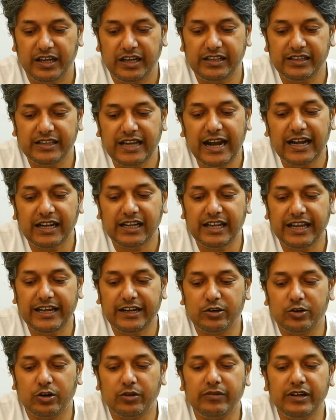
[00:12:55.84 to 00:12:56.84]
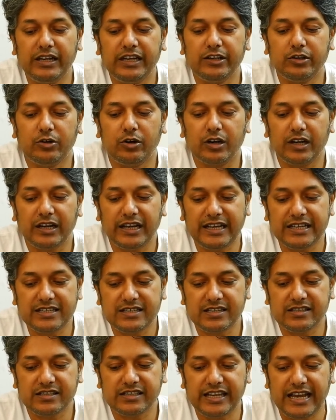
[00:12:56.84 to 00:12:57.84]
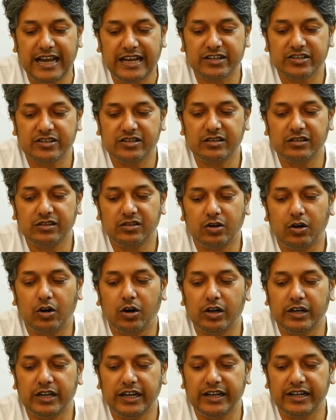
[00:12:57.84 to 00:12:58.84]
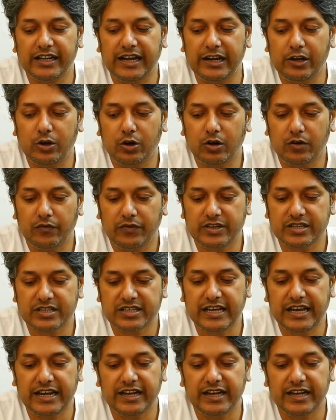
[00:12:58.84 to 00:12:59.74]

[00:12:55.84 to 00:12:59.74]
In that, like novel, it organizes the action, thought, and dialogue of its